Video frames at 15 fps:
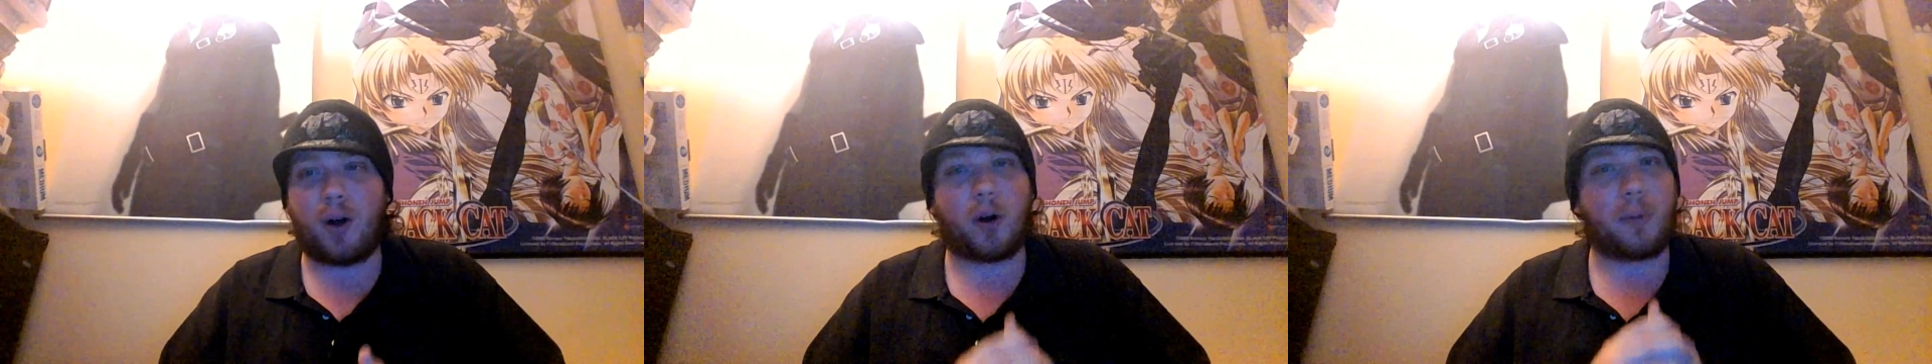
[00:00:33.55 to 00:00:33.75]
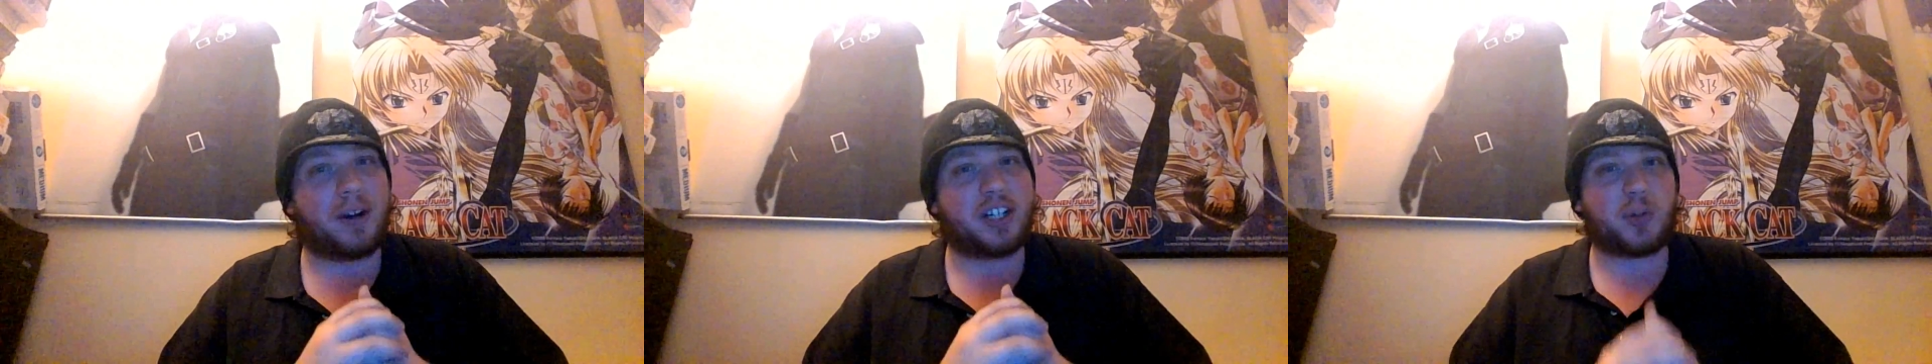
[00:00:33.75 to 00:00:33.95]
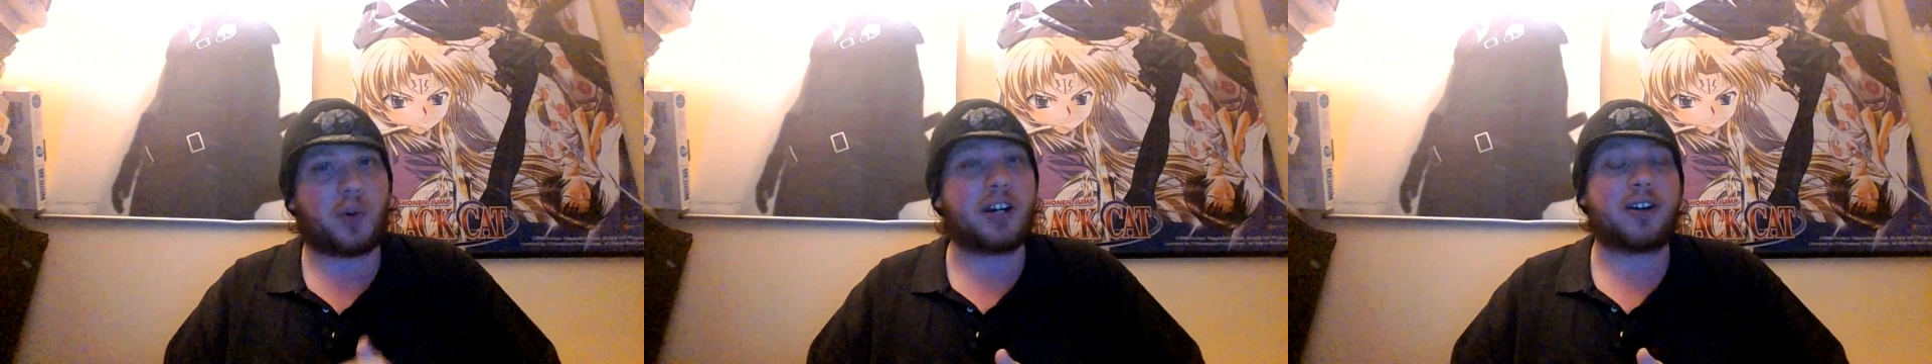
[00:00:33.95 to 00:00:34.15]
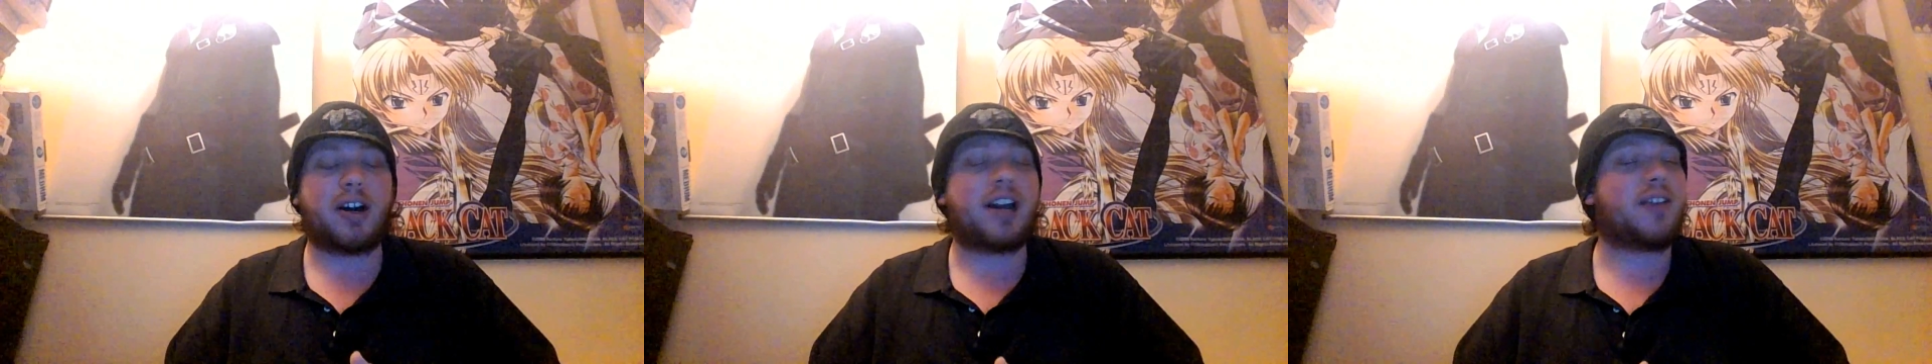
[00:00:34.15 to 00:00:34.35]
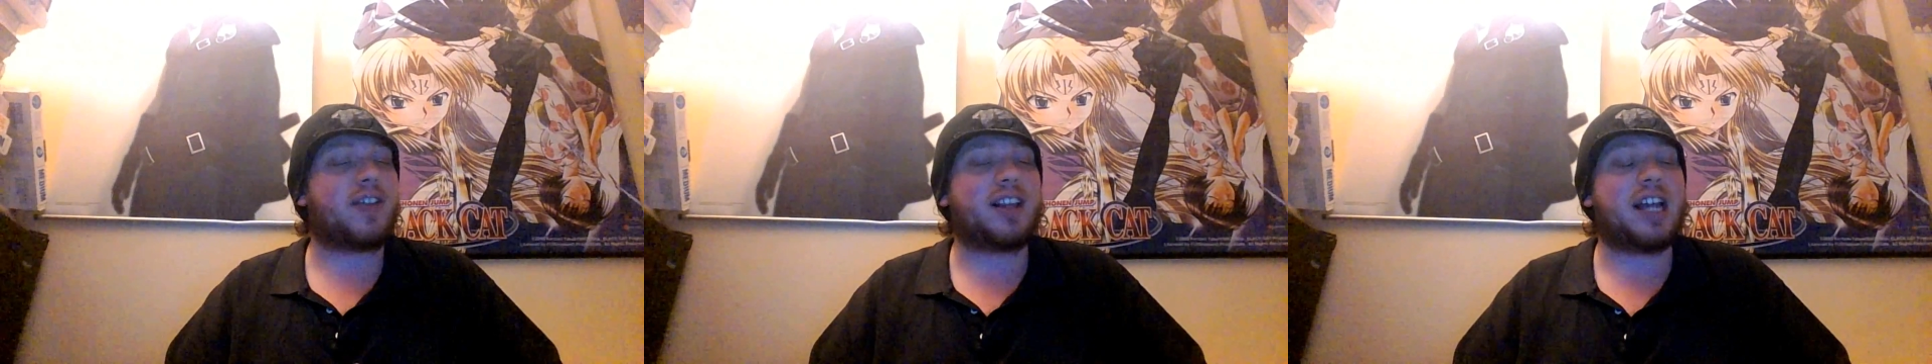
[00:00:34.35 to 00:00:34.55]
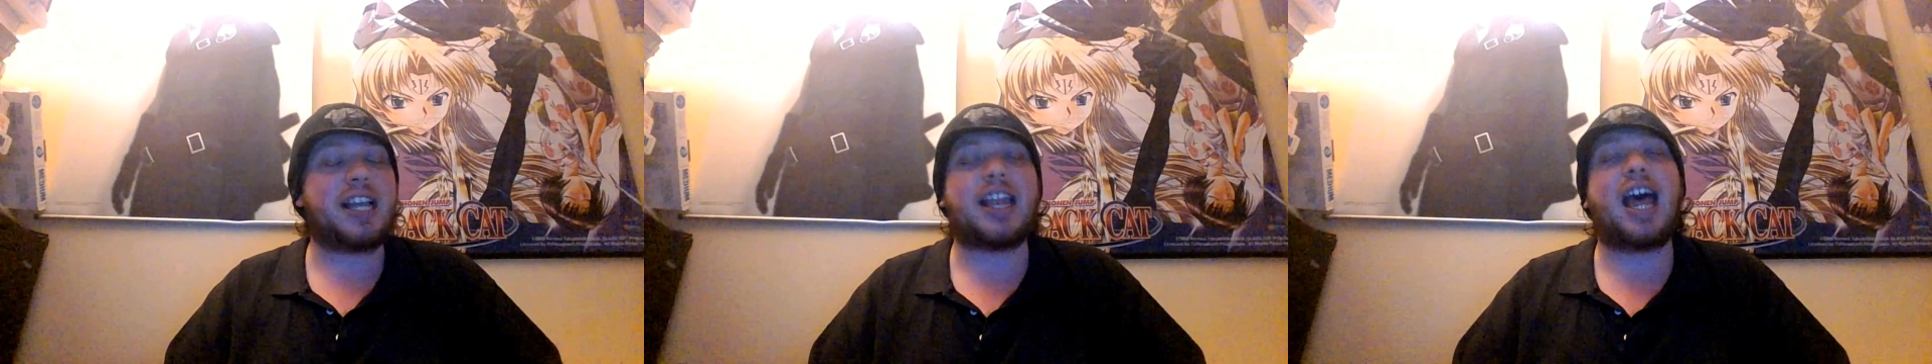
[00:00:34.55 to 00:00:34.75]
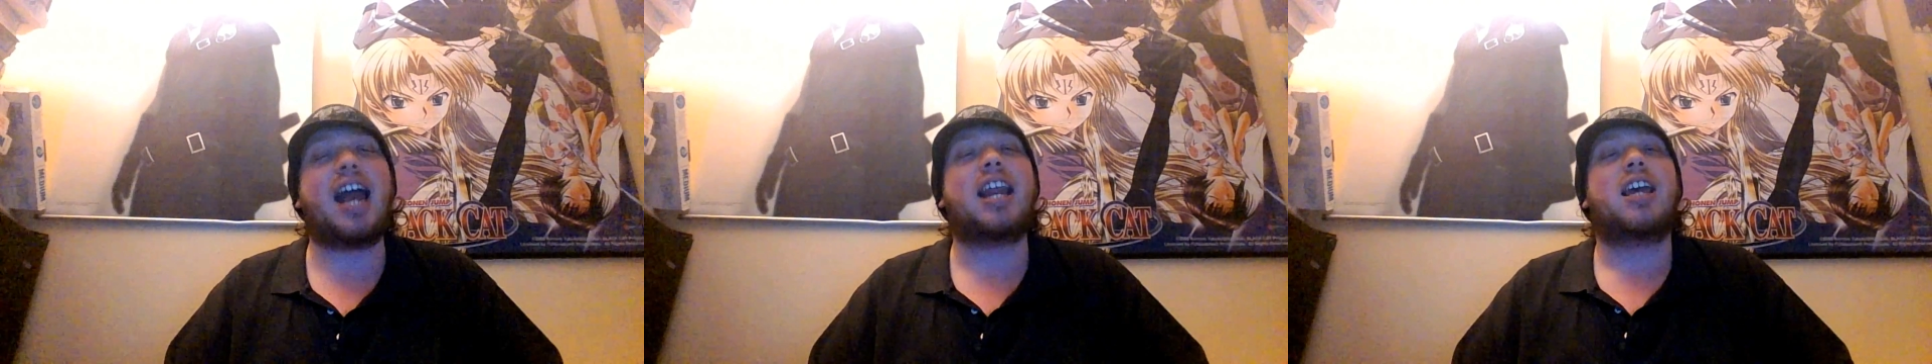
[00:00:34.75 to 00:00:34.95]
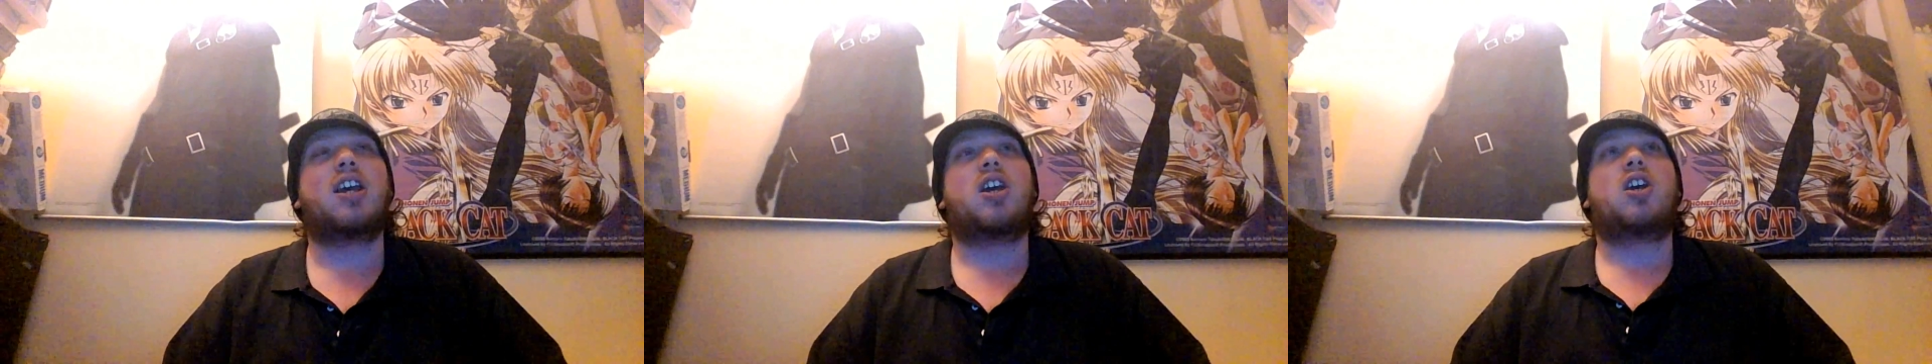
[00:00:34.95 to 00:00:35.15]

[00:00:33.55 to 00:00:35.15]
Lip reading: or my Twitter or anything like that,